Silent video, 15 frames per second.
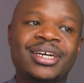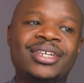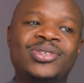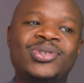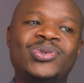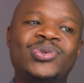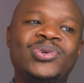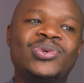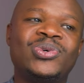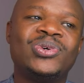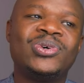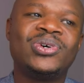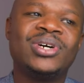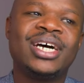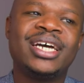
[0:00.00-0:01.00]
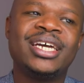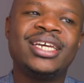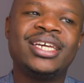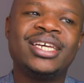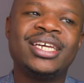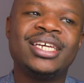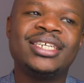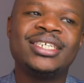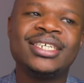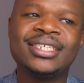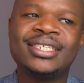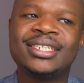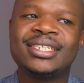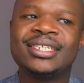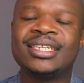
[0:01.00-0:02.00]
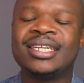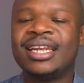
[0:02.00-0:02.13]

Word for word: And so I just